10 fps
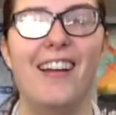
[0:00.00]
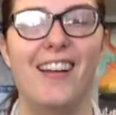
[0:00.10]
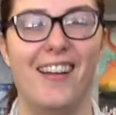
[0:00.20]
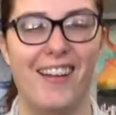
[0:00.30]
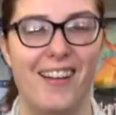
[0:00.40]

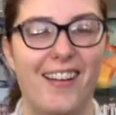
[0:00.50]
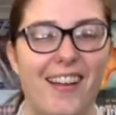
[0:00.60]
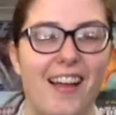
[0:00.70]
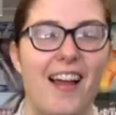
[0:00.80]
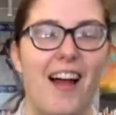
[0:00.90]
Whew.
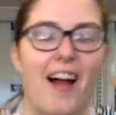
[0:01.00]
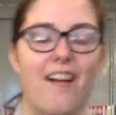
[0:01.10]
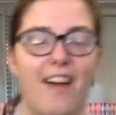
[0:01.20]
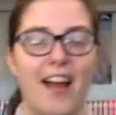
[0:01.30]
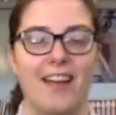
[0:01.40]
All
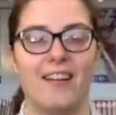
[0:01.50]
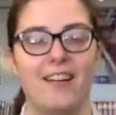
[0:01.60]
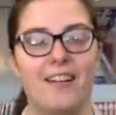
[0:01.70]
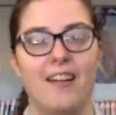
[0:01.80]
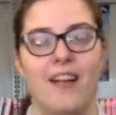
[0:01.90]
right,
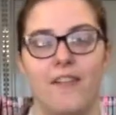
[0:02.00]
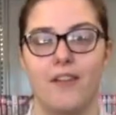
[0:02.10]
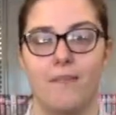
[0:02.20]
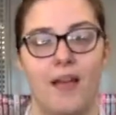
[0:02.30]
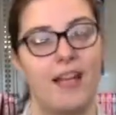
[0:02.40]

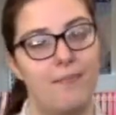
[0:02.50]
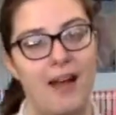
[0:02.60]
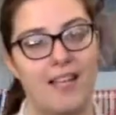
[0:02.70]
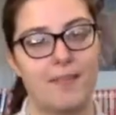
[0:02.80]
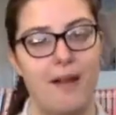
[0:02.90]
we made it
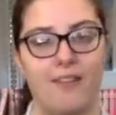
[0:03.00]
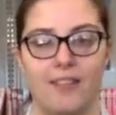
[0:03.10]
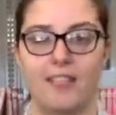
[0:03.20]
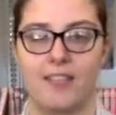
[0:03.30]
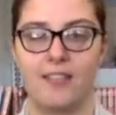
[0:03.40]
past the mountain.
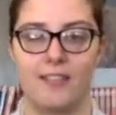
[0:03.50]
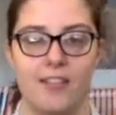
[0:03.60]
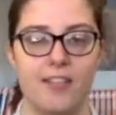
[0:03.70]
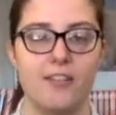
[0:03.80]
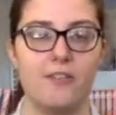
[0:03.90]
Let's
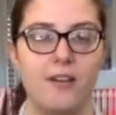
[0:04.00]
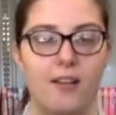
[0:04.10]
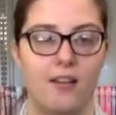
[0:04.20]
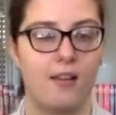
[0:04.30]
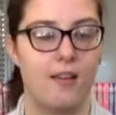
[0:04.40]
continue
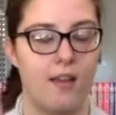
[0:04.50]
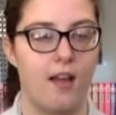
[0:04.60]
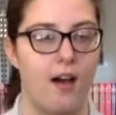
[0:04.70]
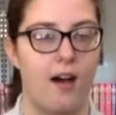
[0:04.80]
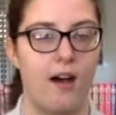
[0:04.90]

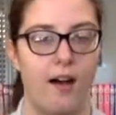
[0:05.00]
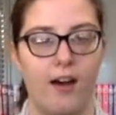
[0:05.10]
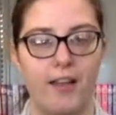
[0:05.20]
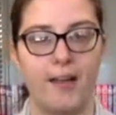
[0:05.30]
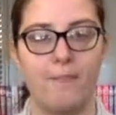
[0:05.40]

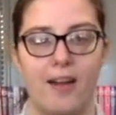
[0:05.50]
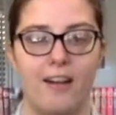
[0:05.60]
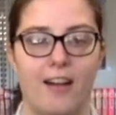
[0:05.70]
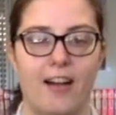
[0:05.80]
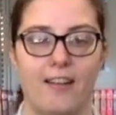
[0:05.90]
on our
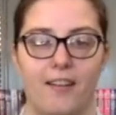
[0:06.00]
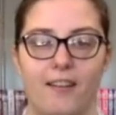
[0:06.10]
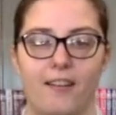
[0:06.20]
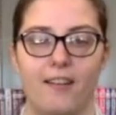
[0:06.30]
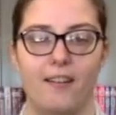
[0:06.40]
bear hunt.
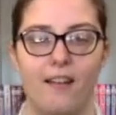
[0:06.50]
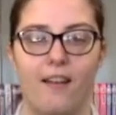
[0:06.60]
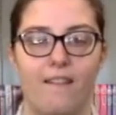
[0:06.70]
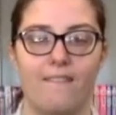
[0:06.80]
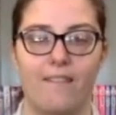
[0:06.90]

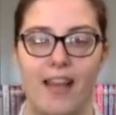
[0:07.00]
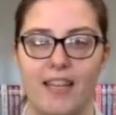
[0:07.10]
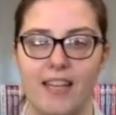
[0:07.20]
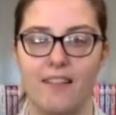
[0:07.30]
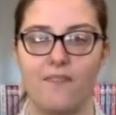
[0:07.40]

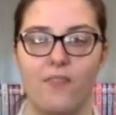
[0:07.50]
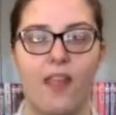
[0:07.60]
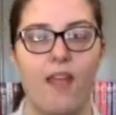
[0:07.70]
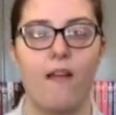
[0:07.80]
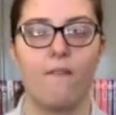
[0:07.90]
Ready?
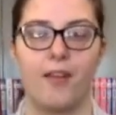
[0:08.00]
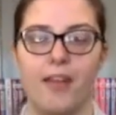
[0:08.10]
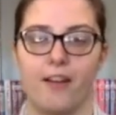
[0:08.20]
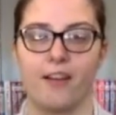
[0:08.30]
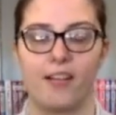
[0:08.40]

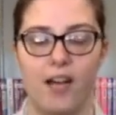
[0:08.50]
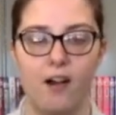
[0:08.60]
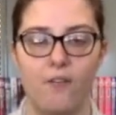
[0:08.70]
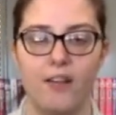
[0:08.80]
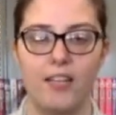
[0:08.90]
We're
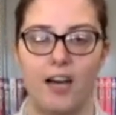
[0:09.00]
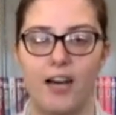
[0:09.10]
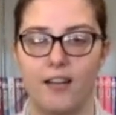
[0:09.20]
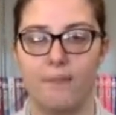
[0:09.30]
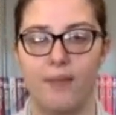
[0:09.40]
going
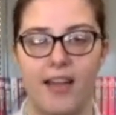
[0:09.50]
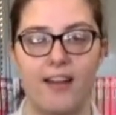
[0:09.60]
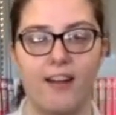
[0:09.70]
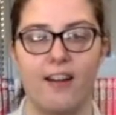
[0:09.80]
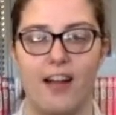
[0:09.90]
on a
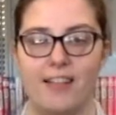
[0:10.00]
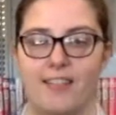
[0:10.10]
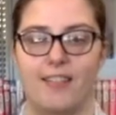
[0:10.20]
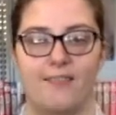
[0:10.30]
bear hunt.